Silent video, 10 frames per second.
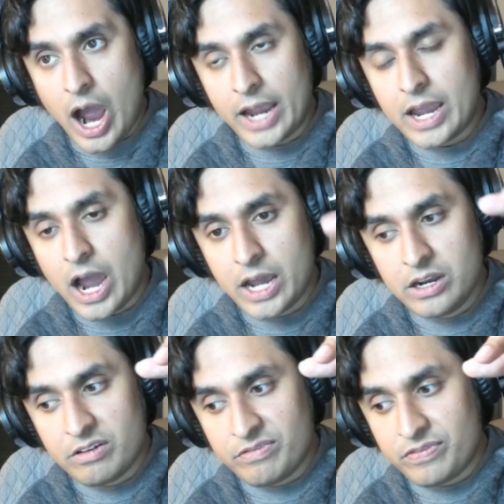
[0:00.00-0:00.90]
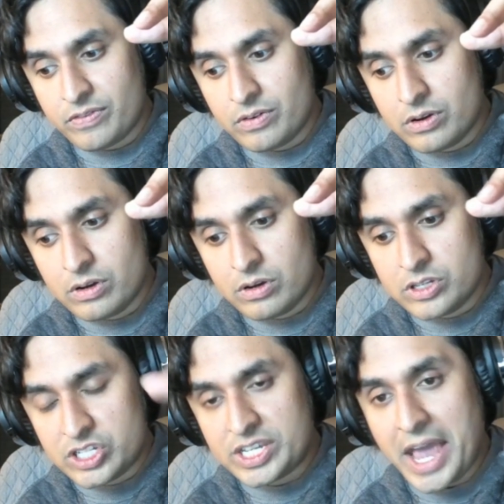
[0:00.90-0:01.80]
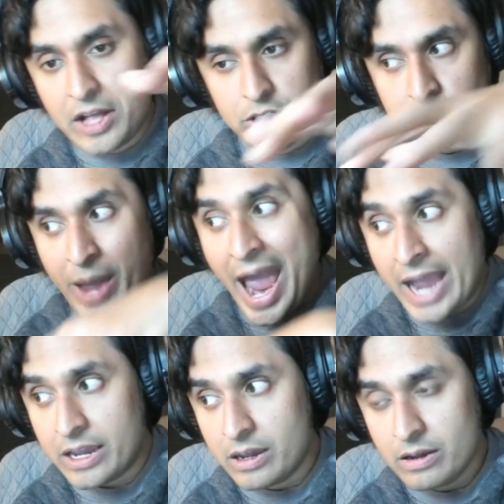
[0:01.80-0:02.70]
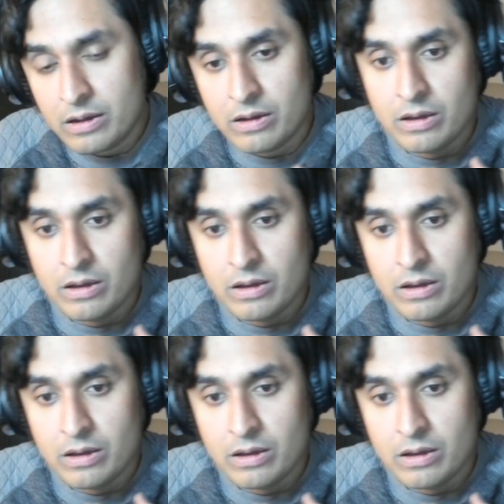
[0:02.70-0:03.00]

I kind of scaled back,